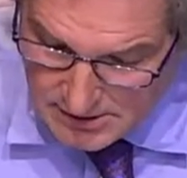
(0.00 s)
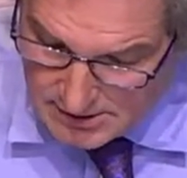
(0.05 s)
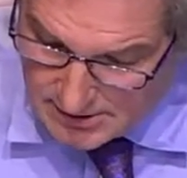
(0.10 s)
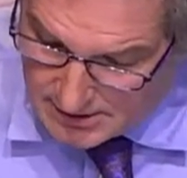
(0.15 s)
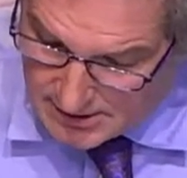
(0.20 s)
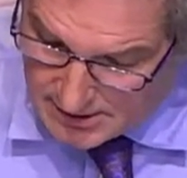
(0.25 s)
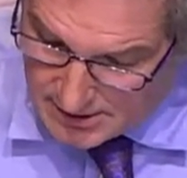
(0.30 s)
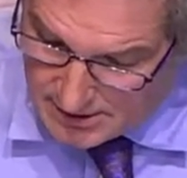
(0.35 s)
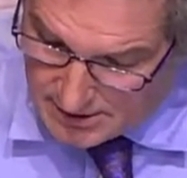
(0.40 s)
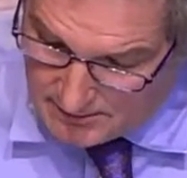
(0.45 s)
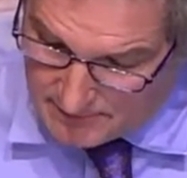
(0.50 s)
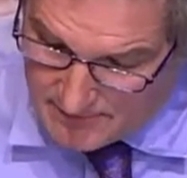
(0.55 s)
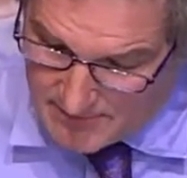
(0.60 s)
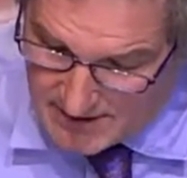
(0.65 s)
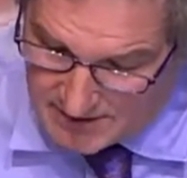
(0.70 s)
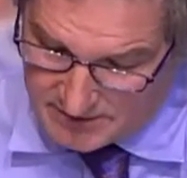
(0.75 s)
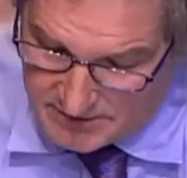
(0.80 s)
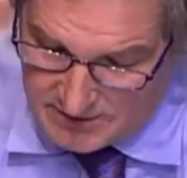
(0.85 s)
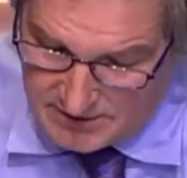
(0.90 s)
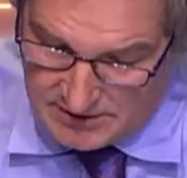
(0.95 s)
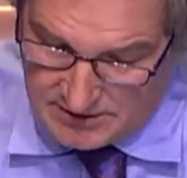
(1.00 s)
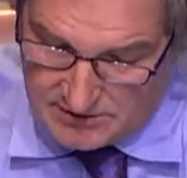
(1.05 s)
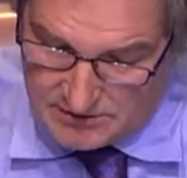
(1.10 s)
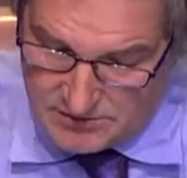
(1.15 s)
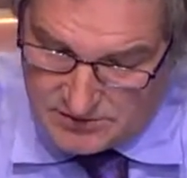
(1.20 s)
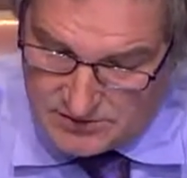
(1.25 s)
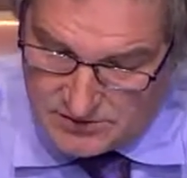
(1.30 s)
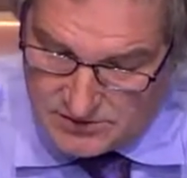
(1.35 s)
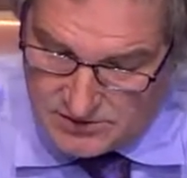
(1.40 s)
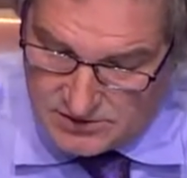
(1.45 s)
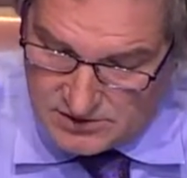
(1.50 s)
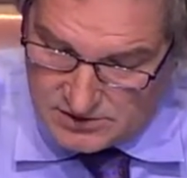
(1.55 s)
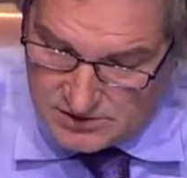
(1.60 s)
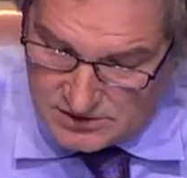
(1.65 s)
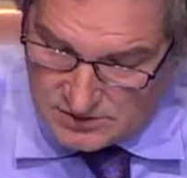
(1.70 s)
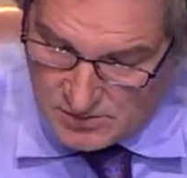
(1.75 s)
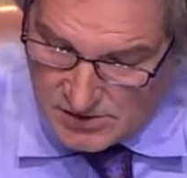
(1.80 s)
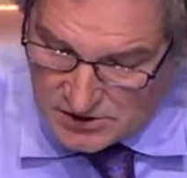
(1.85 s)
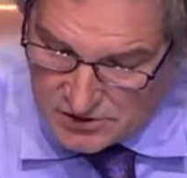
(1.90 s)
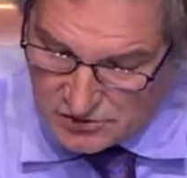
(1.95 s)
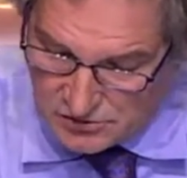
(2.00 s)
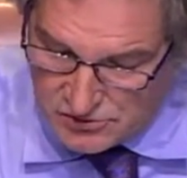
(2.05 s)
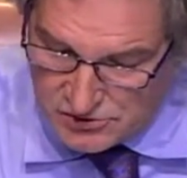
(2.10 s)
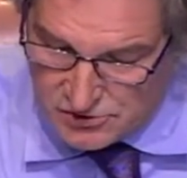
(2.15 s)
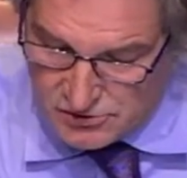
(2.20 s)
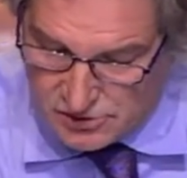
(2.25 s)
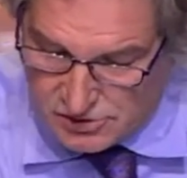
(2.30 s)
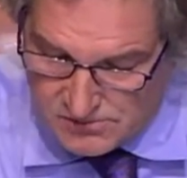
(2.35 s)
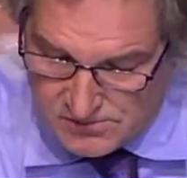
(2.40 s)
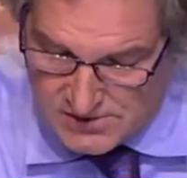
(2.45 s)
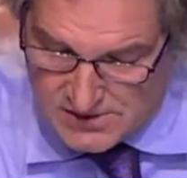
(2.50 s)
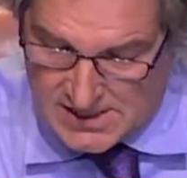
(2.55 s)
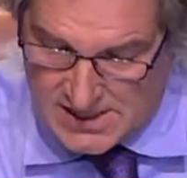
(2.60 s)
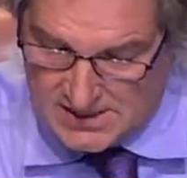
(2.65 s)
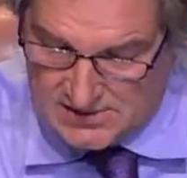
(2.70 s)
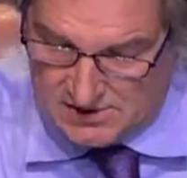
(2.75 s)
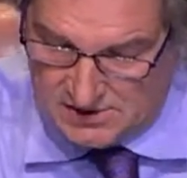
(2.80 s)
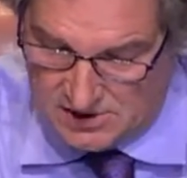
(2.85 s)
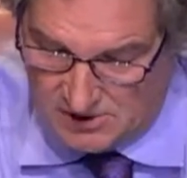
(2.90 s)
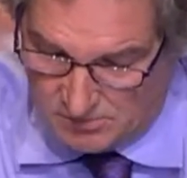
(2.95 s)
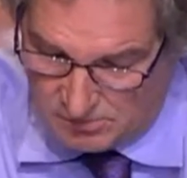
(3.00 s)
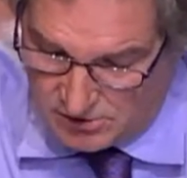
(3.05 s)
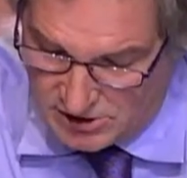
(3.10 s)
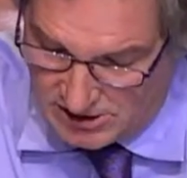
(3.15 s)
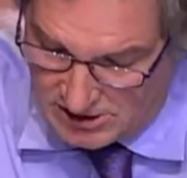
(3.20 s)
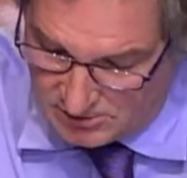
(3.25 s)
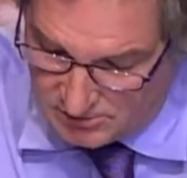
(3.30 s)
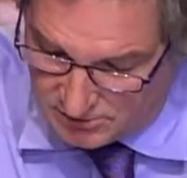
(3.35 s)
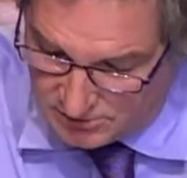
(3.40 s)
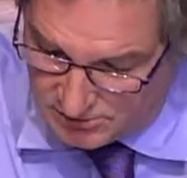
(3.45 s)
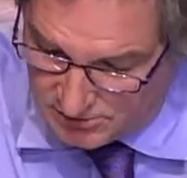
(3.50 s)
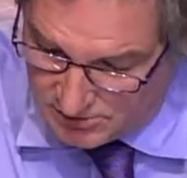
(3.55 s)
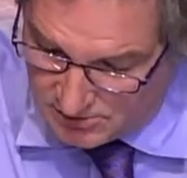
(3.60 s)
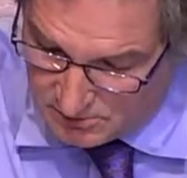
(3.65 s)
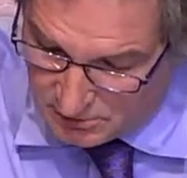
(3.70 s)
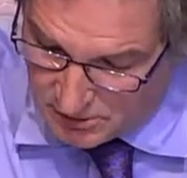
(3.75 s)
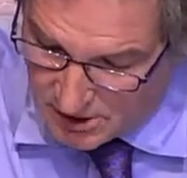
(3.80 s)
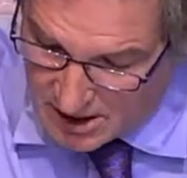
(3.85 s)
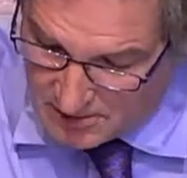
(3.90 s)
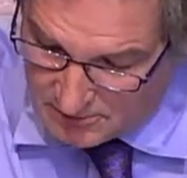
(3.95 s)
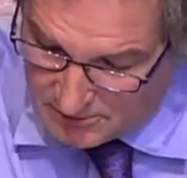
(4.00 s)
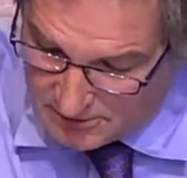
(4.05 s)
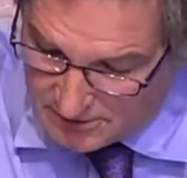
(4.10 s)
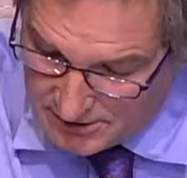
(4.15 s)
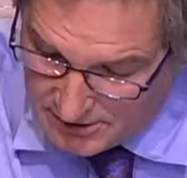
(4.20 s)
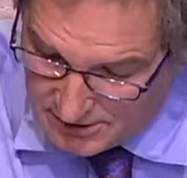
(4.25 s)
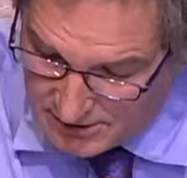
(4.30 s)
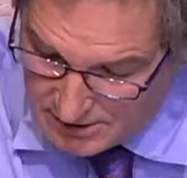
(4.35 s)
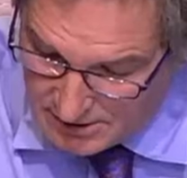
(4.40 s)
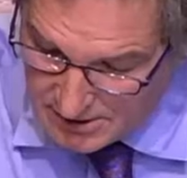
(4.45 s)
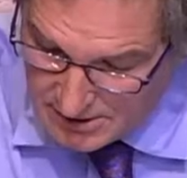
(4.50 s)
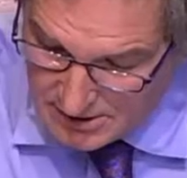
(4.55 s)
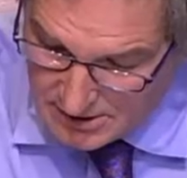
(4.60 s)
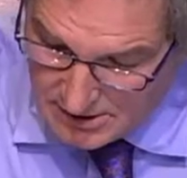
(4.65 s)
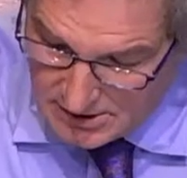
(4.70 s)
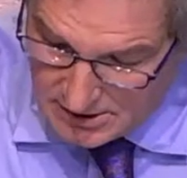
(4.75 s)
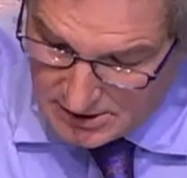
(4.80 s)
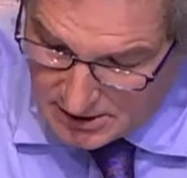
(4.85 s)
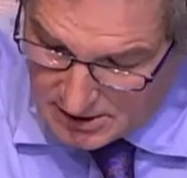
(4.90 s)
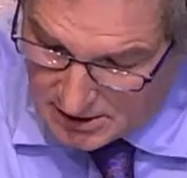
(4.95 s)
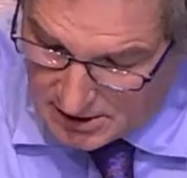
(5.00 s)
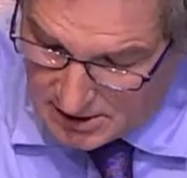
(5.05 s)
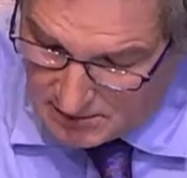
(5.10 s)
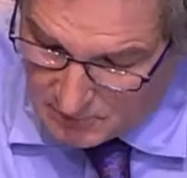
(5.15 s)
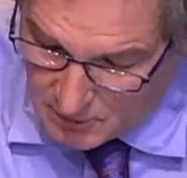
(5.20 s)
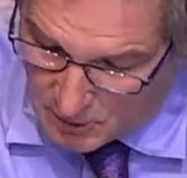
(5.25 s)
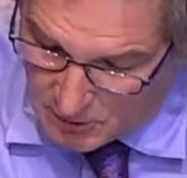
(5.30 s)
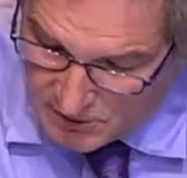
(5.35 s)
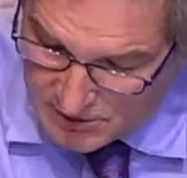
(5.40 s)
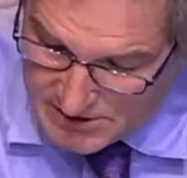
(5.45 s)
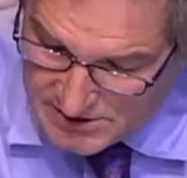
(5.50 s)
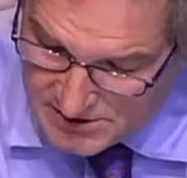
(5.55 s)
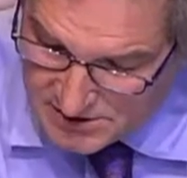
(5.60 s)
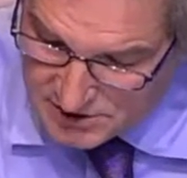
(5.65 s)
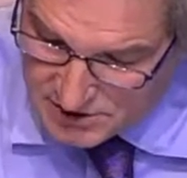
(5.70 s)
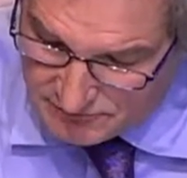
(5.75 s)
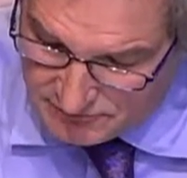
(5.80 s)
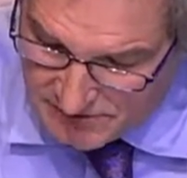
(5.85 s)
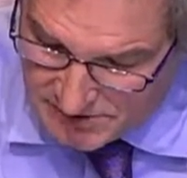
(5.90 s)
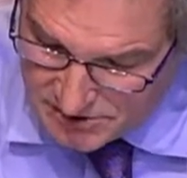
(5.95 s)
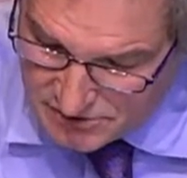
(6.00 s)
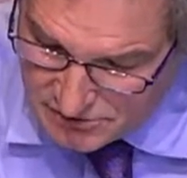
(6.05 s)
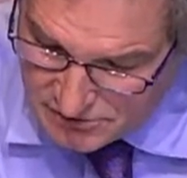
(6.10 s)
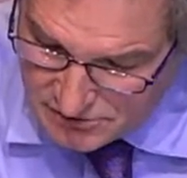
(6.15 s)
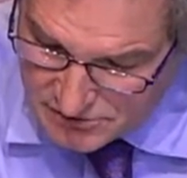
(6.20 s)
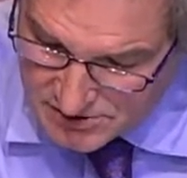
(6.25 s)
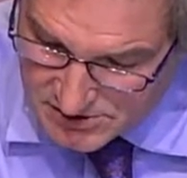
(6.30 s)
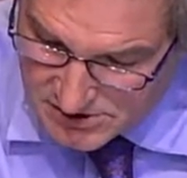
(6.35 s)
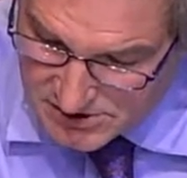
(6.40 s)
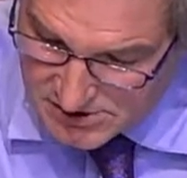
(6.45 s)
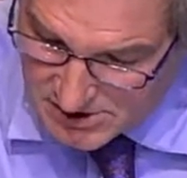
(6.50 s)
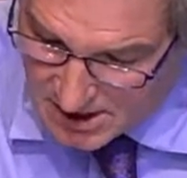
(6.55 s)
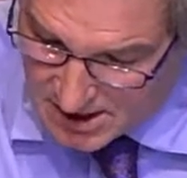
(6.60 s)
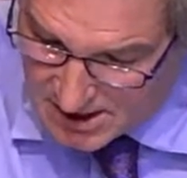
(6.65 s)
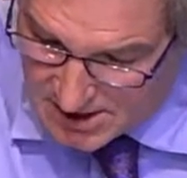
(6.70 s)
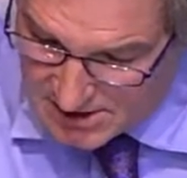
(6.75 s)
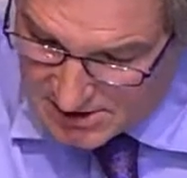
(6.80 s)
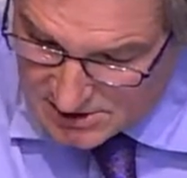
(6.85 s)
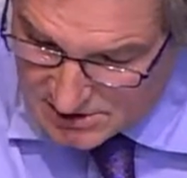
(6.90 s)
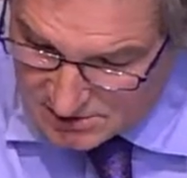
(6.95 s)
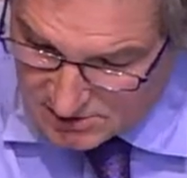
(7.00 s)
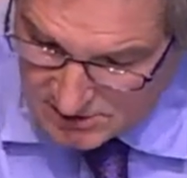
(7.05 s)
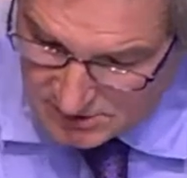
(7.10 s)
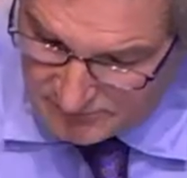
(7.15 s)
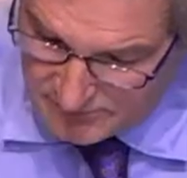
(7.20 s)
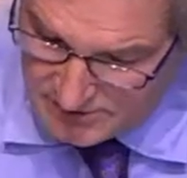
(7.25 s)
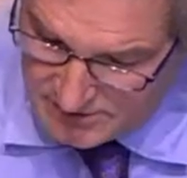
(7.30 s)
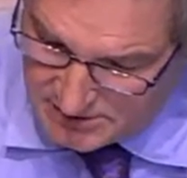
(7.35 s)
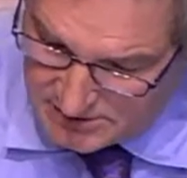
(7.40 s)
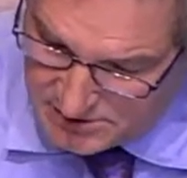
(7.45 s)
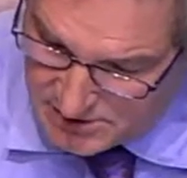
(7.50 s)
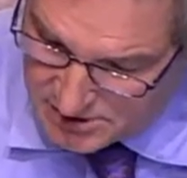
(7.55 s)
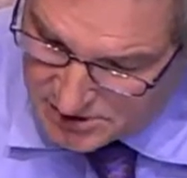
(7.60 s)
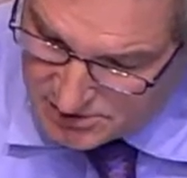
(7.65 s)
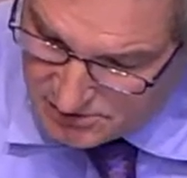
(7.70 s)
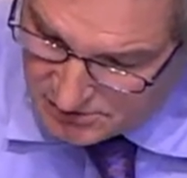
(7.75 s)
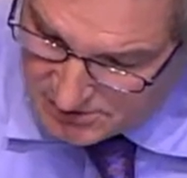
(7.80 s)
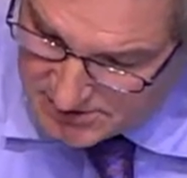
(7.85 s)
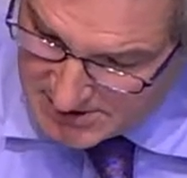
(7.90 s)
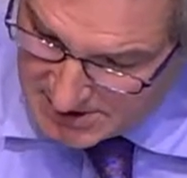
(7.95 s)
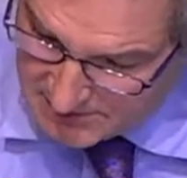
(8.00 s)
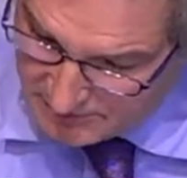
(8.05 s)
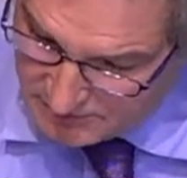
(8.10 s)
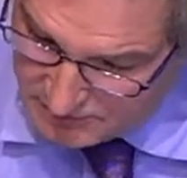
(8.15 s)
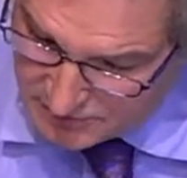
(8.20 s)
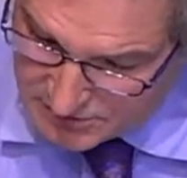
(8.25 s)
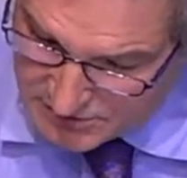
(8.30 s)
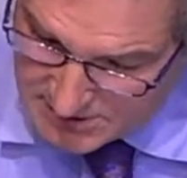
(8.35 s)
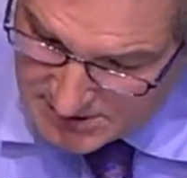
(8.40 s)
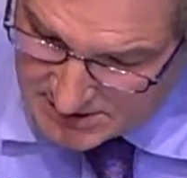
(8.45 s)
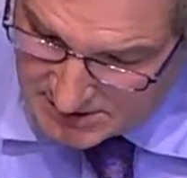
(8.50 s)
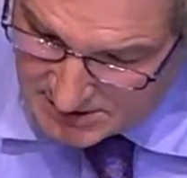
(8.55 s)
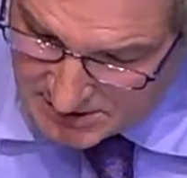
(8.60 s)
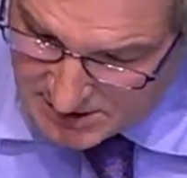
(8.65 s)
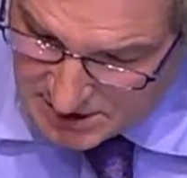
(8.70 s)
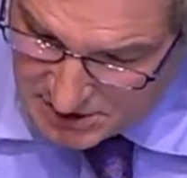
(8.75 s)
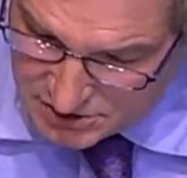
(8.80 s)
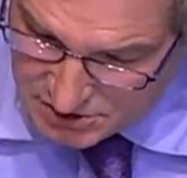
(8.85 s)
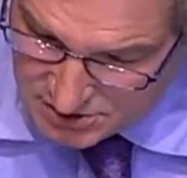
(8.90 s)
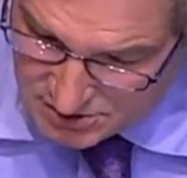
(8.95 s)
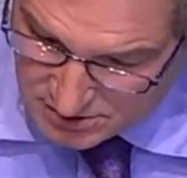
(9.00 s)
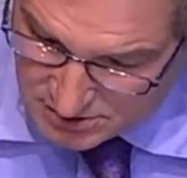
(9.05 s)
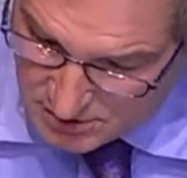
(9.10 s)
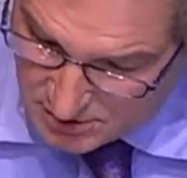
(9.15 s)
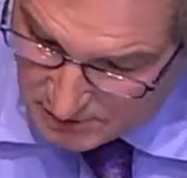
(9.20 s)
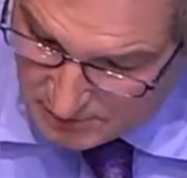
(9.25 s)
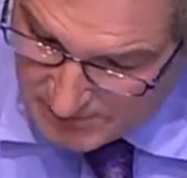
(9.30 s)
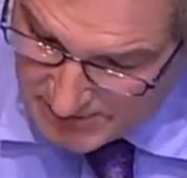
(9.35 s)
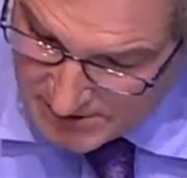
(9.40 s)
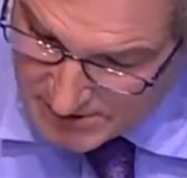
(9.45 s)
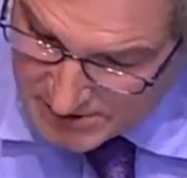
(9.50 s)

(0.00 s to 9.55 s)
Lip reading: that the special circumstances applicable to the property are in its reduced size, given the additional 10-foot dedication along